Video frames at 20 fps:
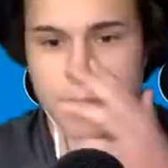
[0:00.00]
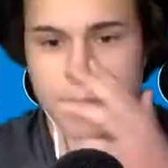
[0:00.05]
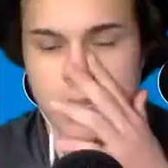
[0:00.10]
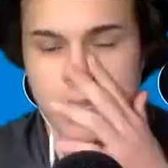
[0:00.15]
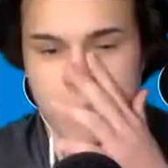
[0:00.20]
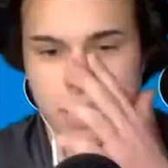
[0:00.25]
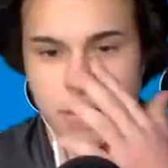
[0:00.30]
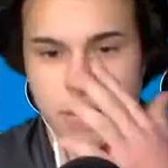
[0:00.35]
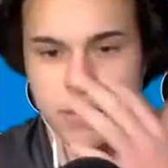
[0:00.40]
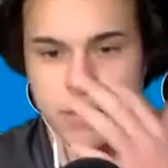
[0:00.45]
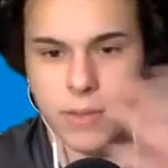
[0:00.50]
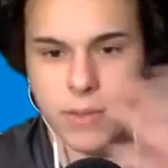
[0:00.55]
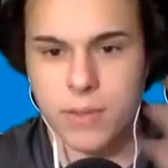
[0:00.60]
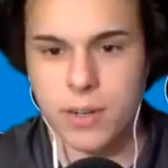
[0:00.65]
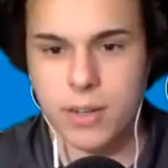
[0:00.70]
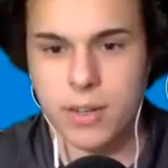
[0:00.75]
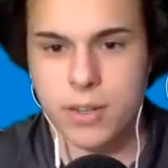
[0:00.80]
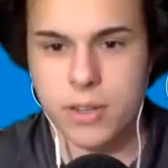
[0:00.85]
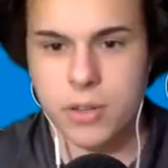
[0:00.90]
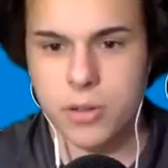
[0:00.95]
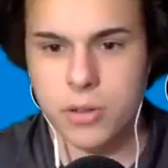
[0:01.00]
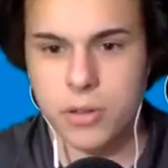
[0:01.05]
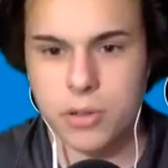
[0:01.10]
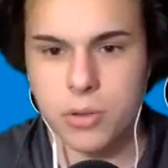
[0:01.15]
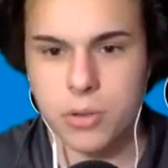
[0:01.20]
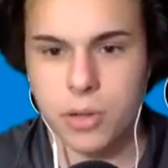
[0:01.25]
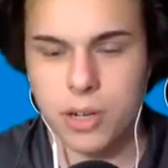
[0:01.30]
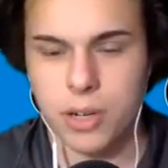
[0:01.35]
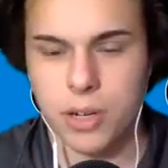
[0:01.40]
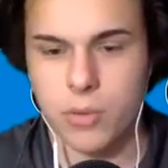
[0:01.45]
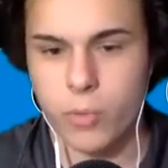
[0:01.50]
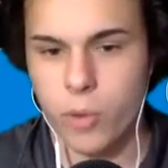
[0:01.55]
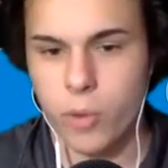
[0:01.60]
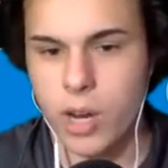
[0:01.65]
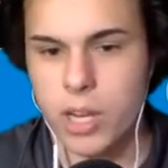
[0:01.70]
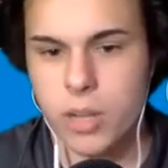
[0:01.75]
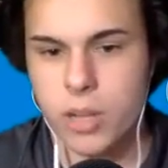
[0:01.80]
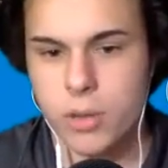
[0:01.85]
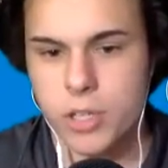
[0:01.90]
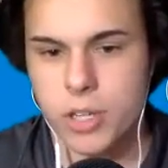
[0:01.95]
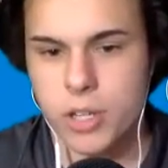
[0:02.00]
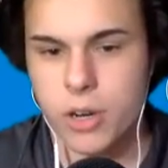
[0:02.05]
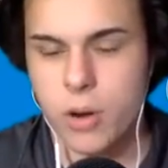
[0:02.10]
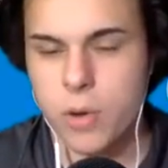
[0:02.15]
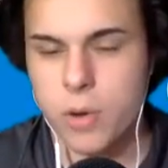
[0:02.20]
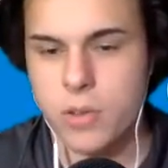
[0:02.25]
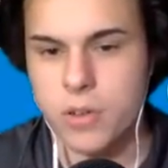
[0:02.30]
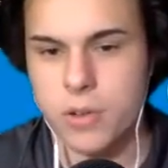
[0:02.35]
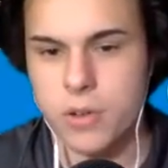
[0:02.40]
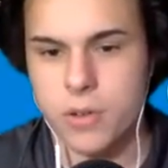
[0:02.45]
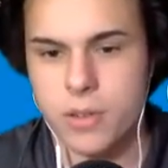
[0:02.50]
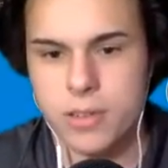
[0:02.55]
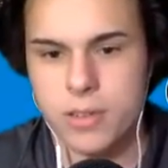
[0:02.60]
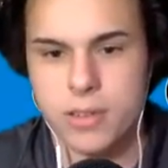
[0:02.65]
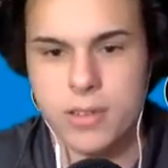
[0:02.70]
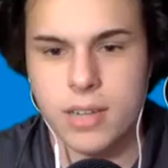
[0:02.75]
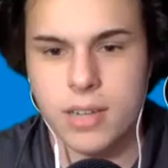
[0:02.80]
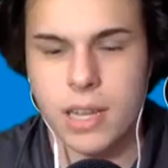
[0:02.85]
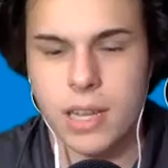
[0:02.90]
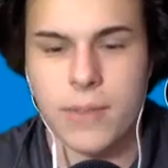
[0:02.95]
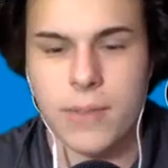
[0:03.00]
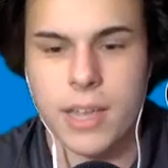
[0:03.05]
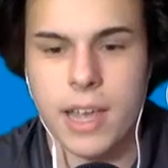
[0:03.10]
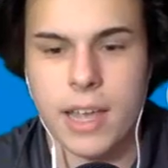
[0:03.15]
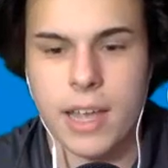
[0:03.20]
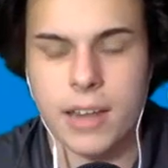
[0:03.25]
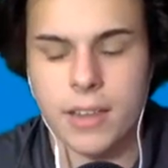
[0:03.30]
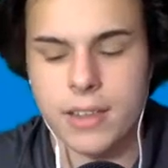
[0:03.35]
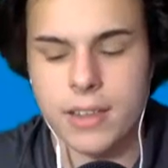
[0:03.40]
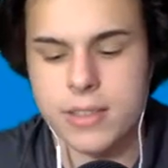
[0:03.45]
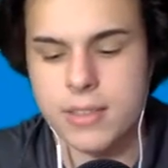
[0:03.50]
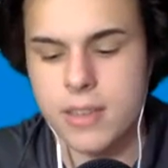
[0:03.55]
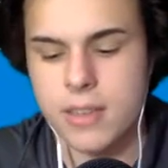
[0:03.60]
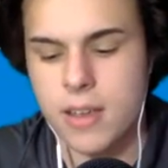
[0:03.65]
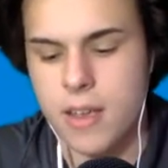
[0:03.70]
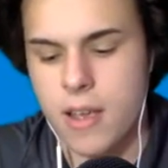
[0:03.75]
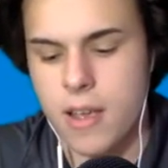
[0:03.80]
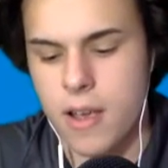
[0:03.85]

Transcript: sometimes even you look at radio shows or TV analysts.